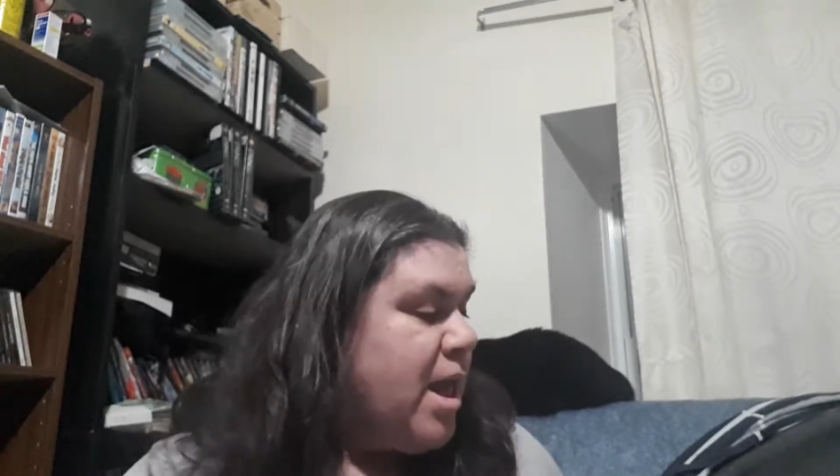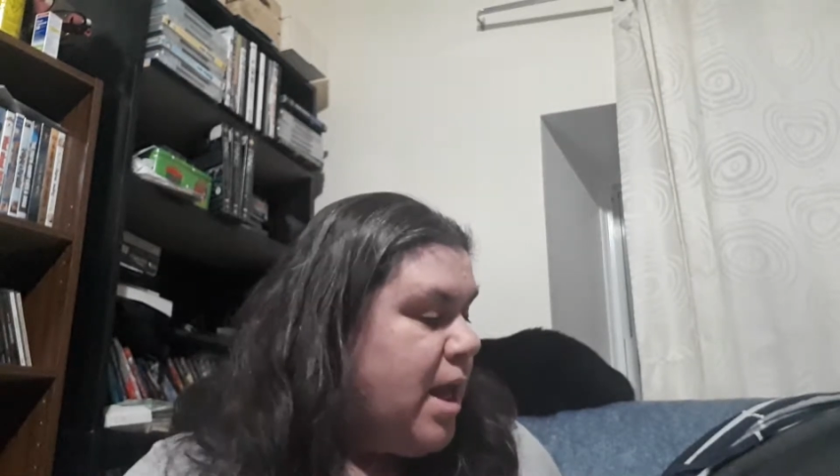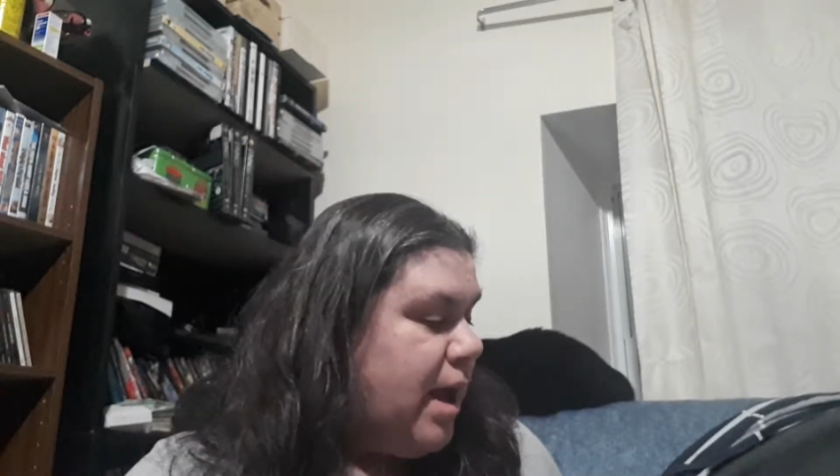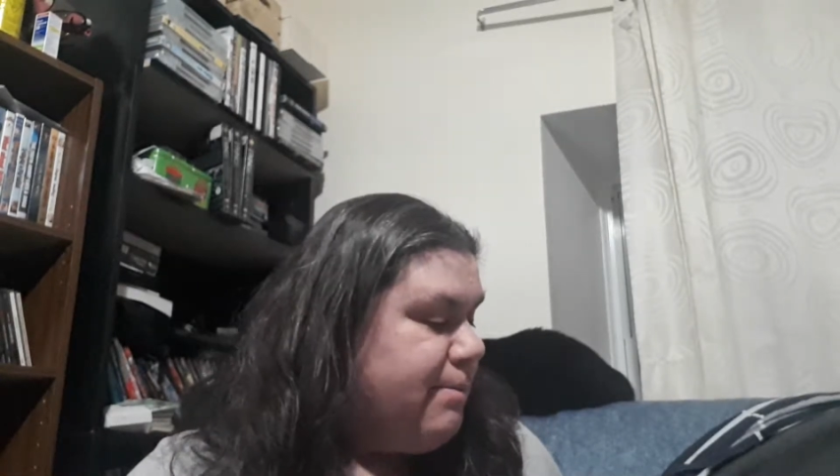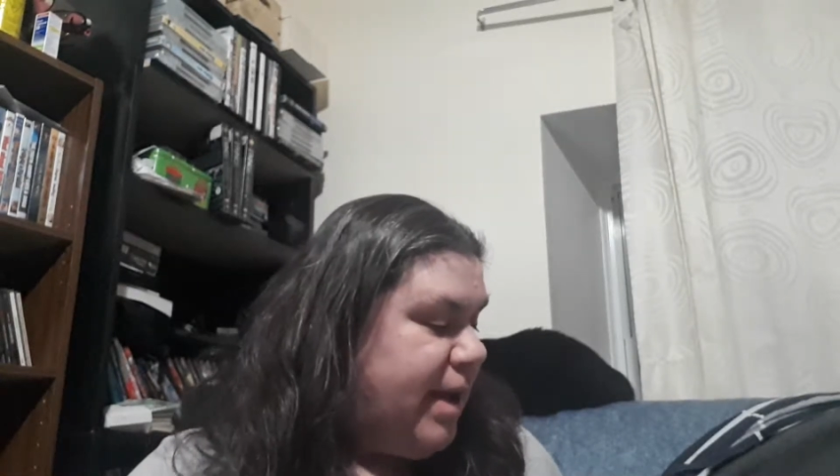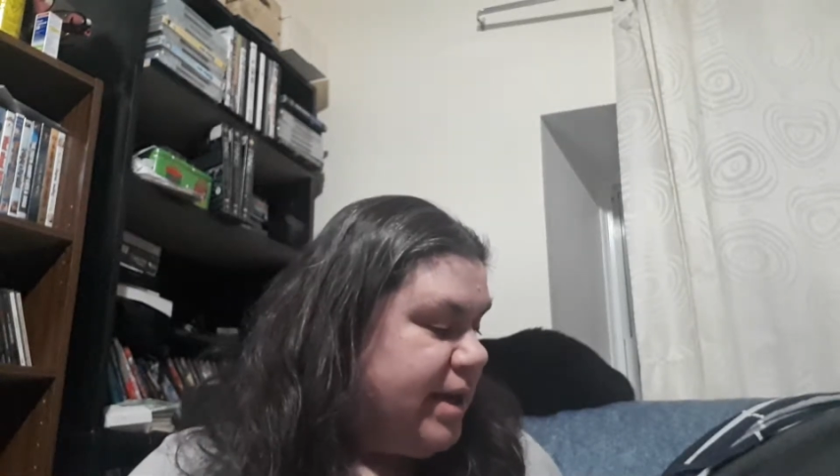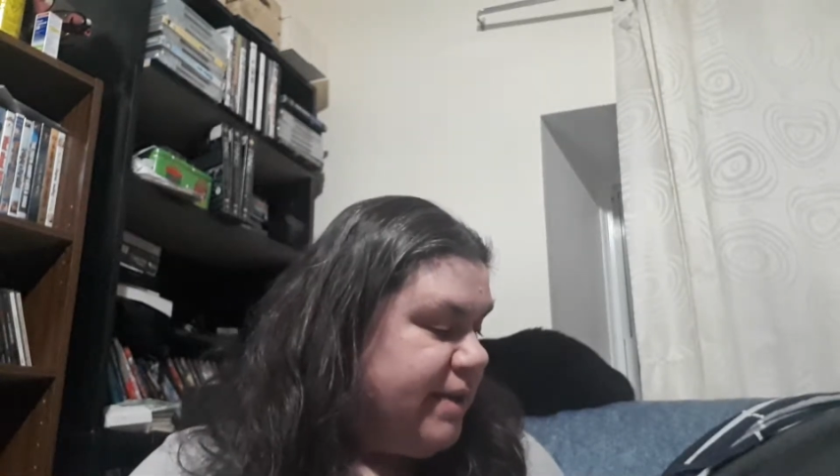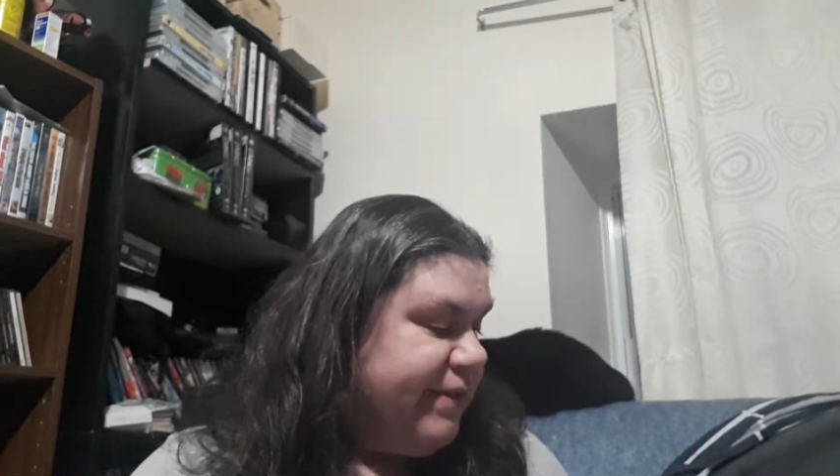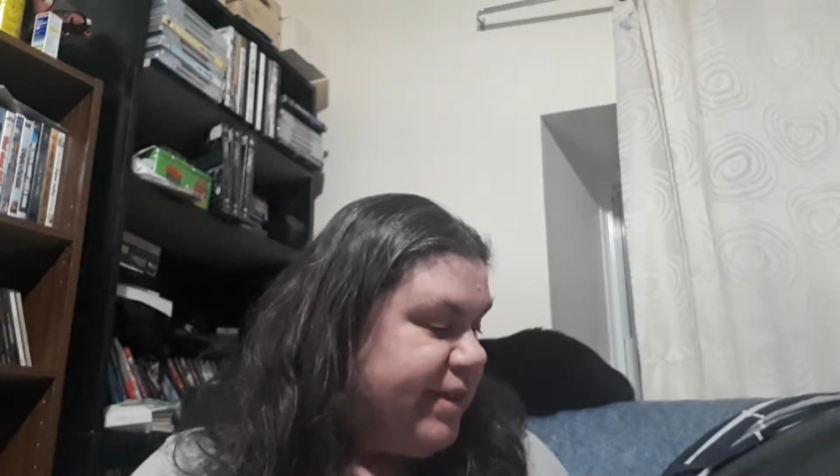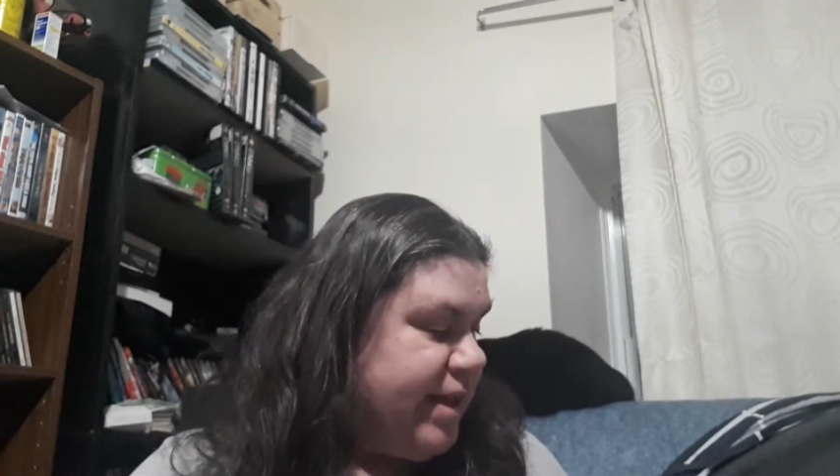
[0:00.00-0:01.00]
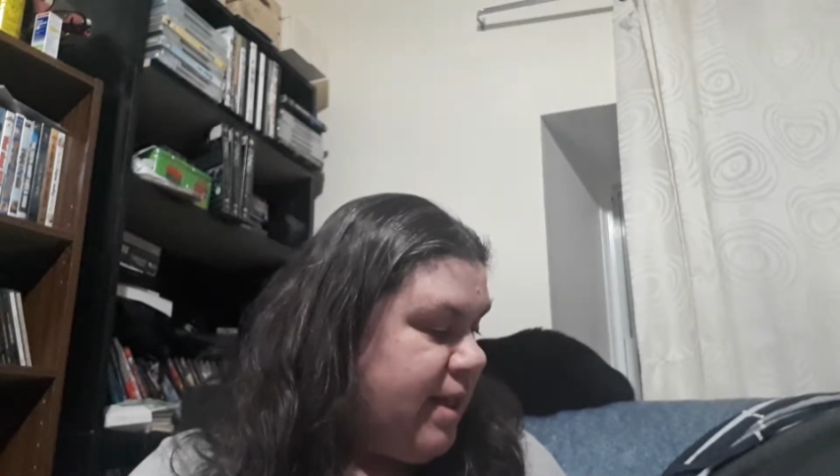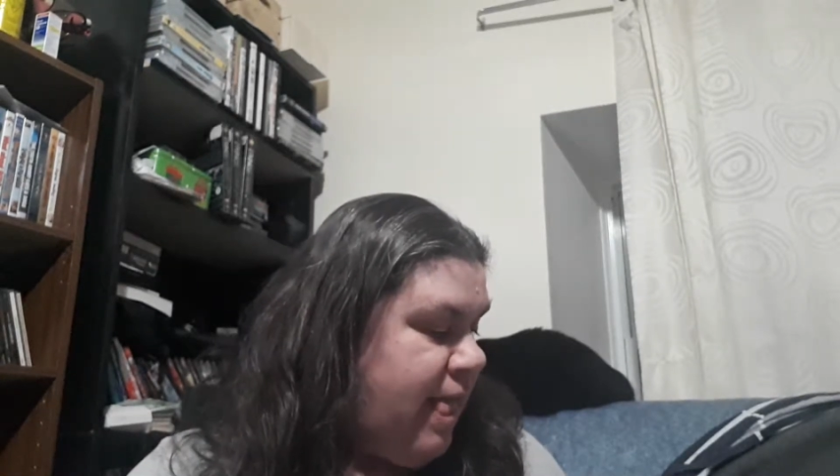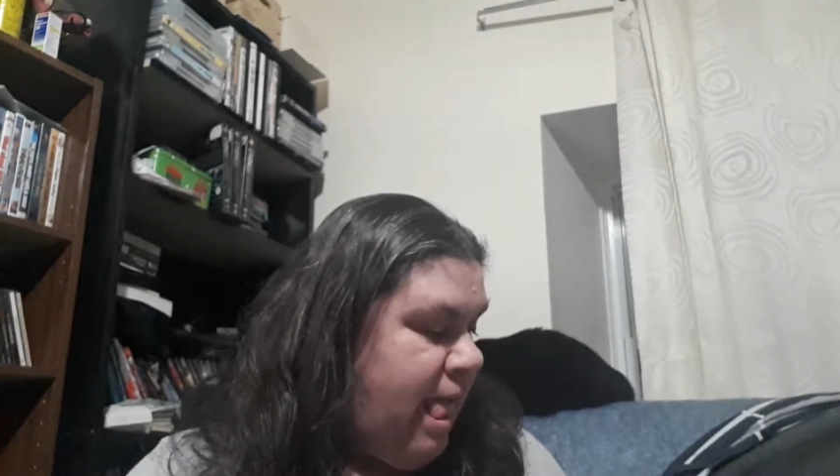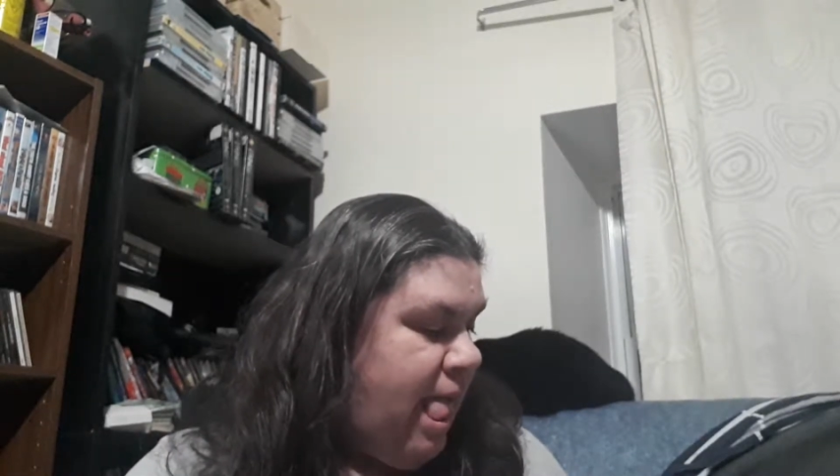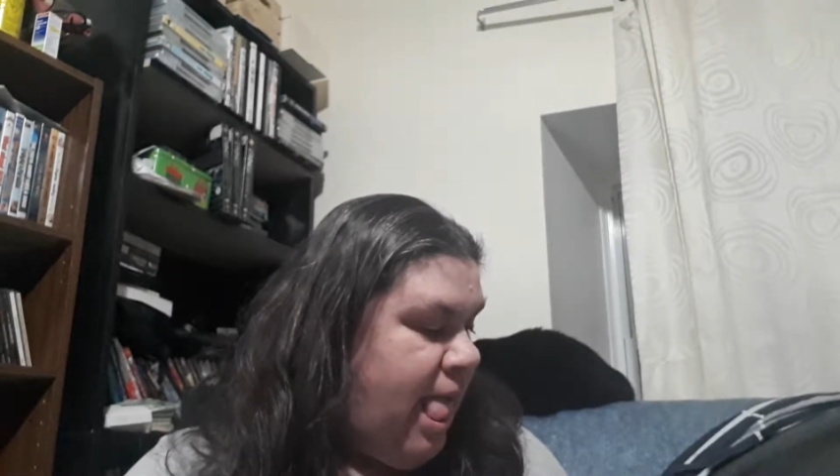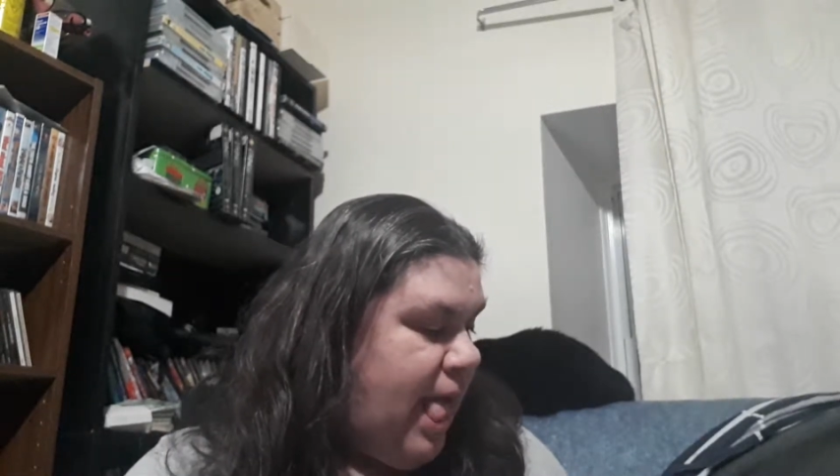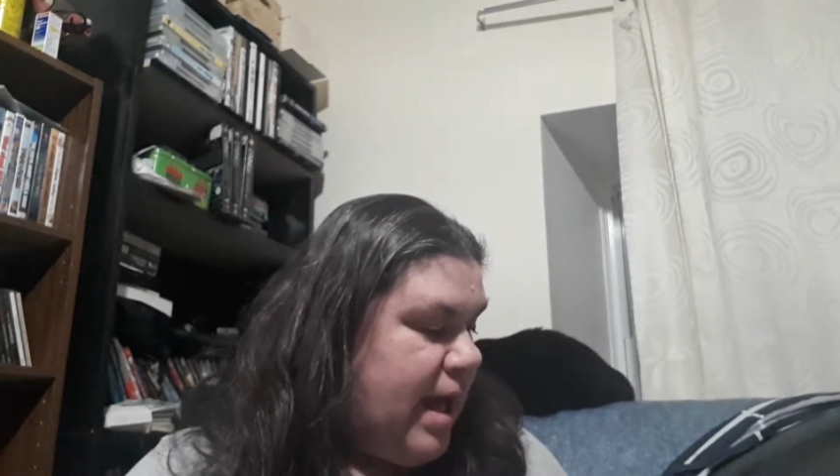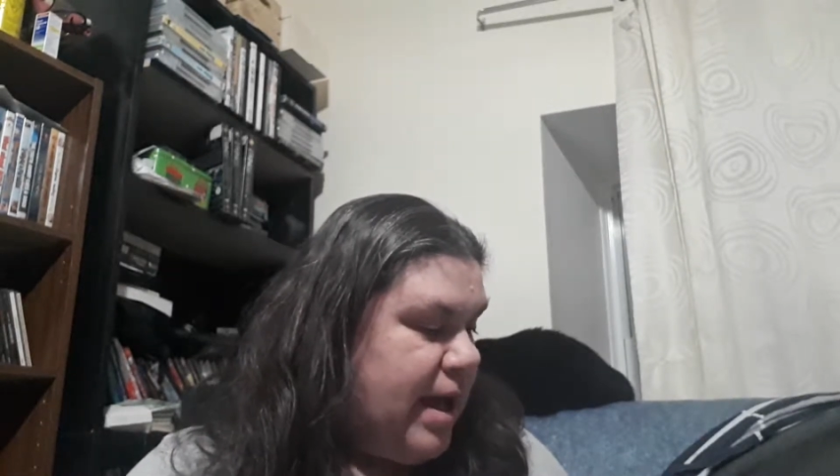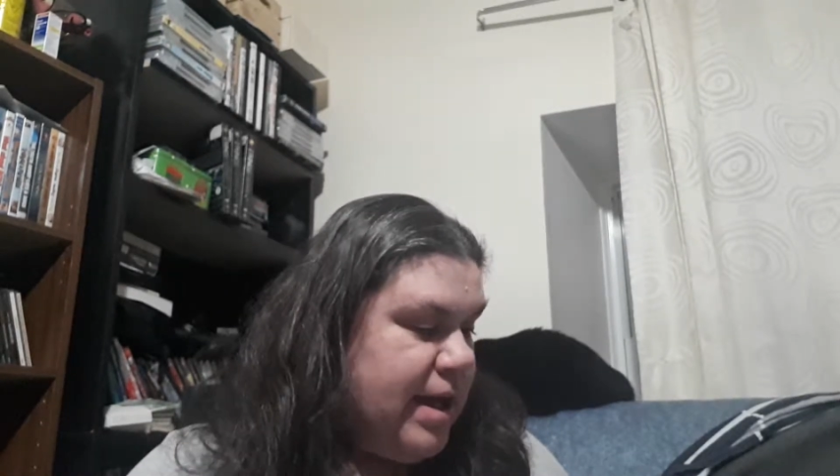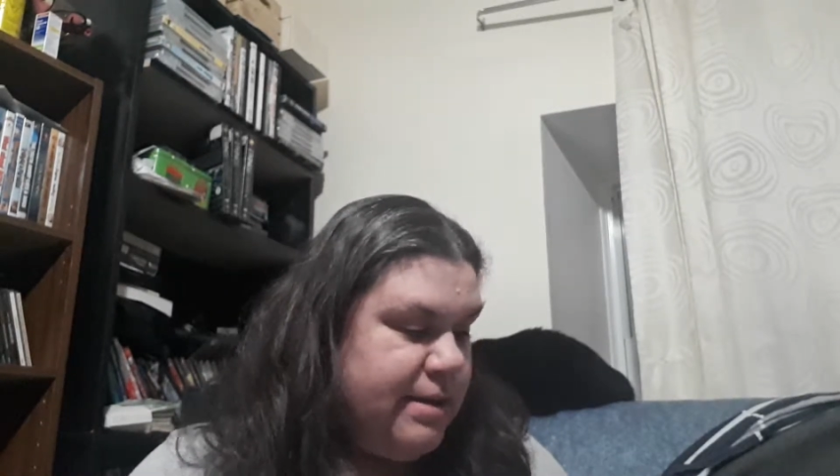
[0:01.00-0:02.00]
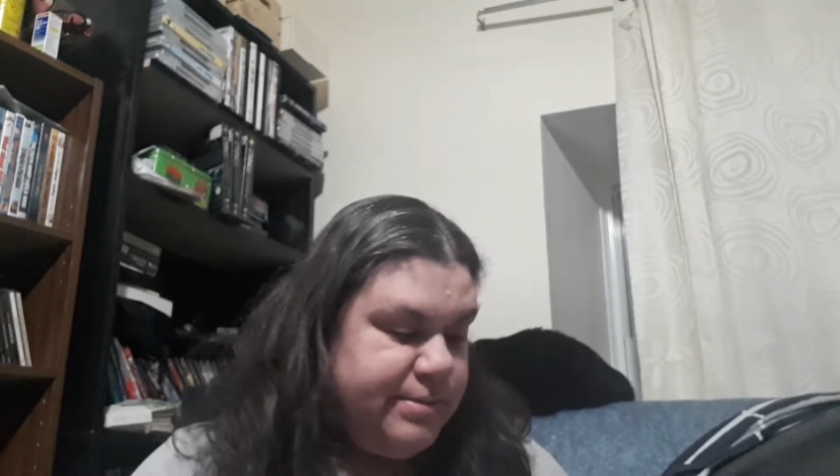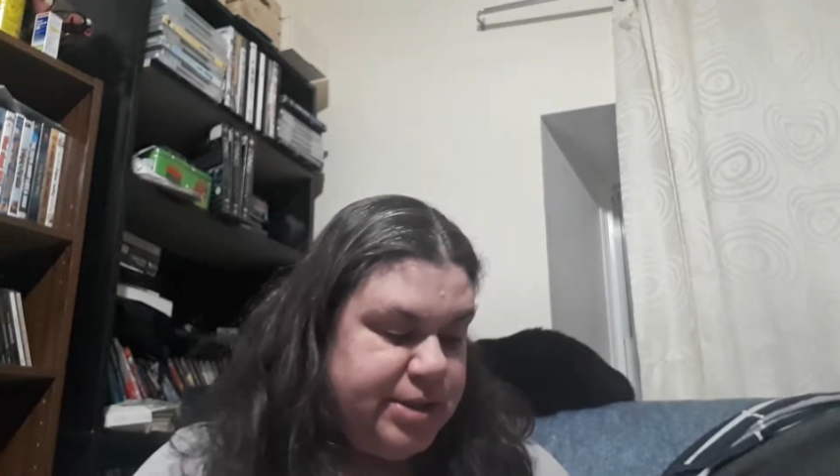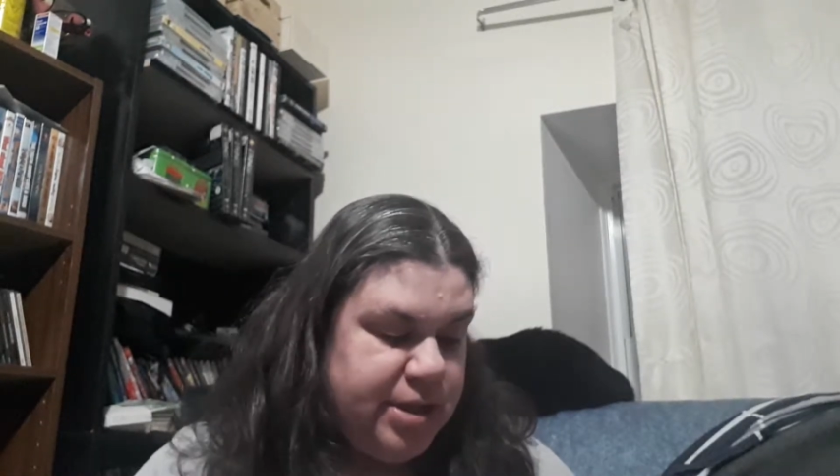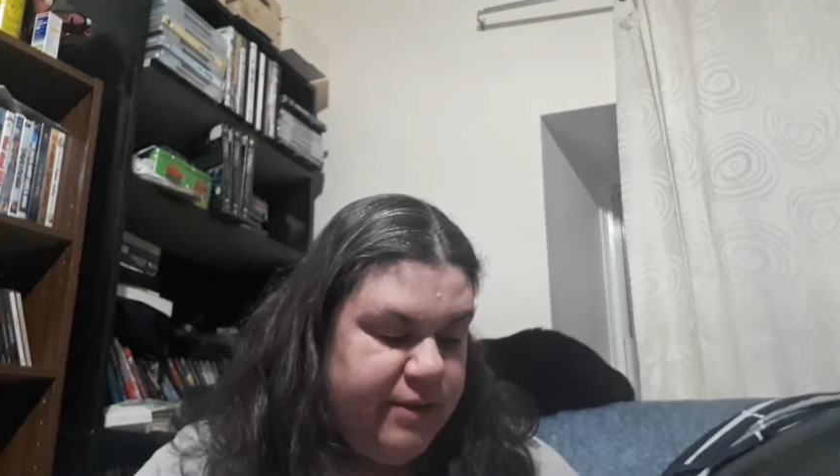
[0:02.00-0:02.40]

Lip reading: Unbagged everything. Took